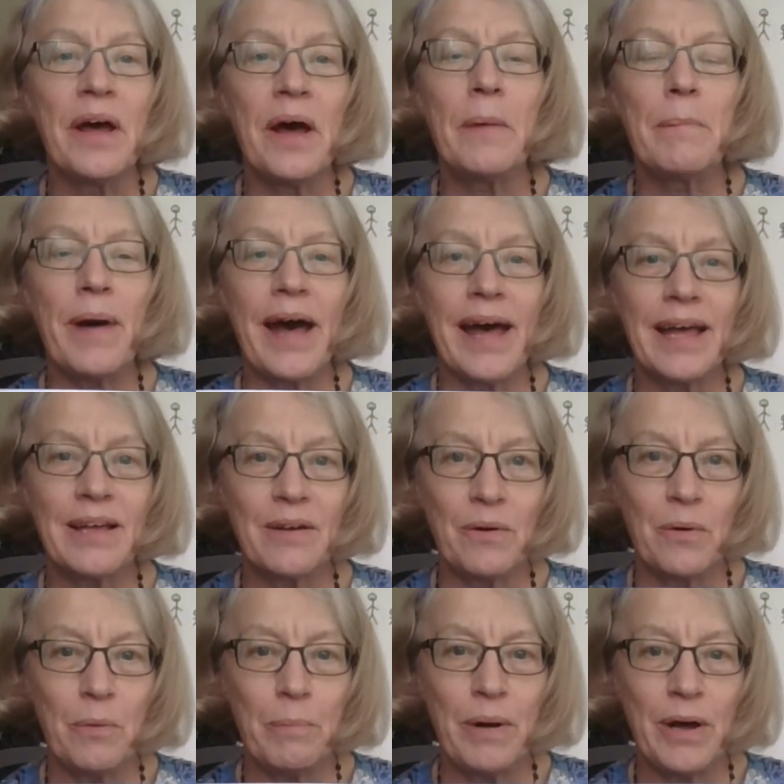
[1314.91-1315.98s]
a bag
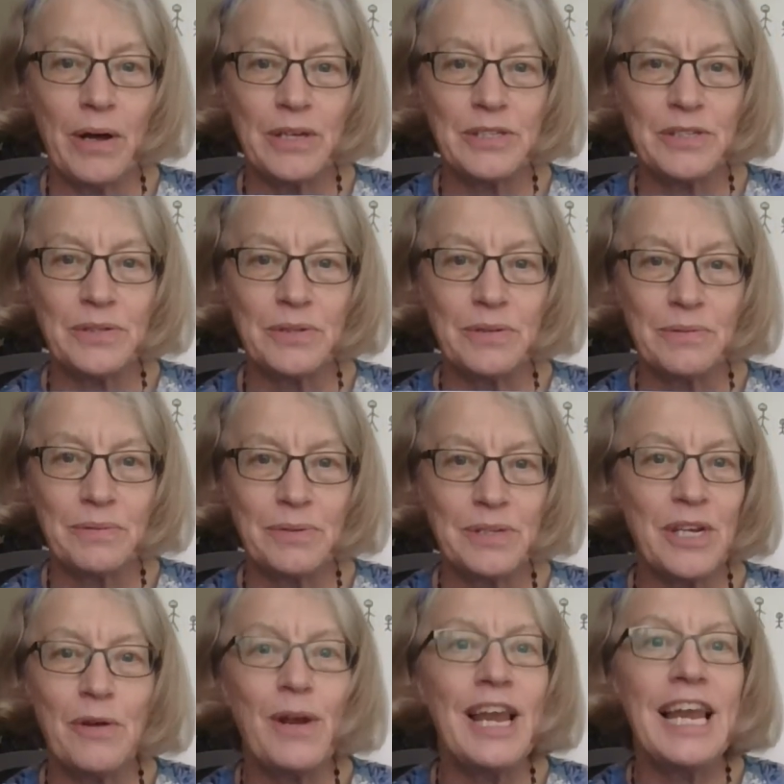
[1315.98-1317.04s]
or parcel.
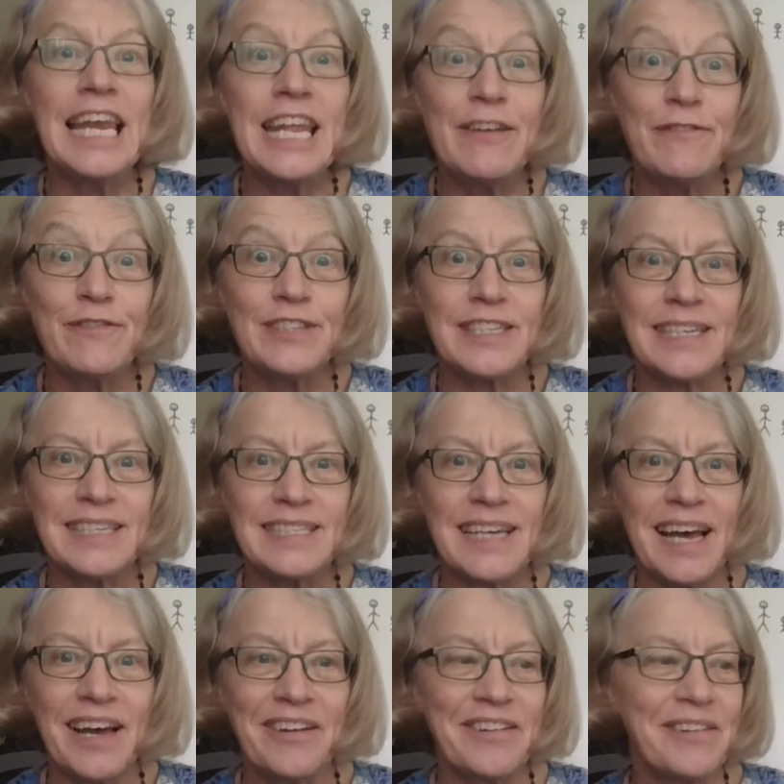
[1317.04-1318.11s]
Don't lift it
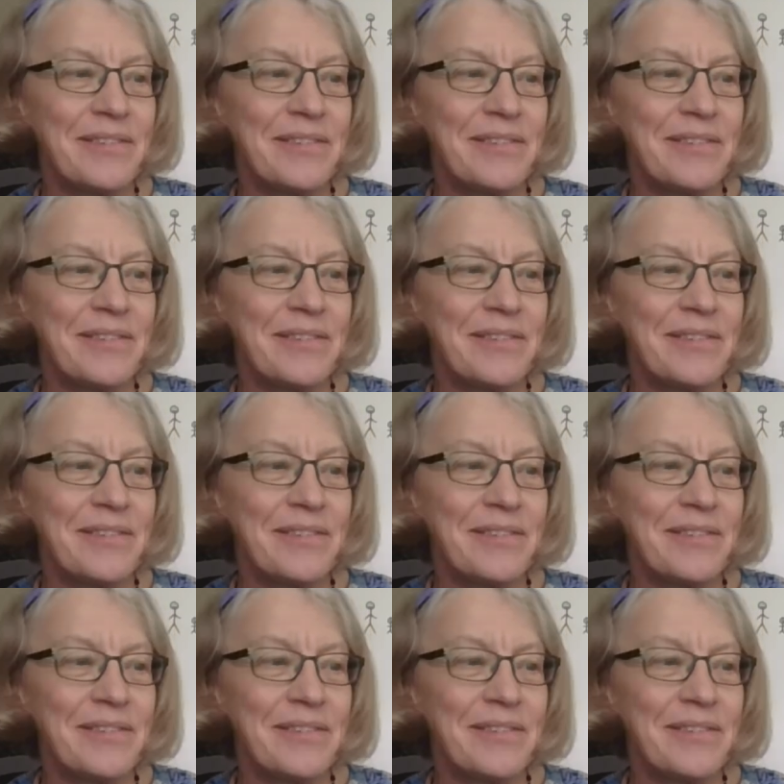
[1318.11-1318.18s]
down.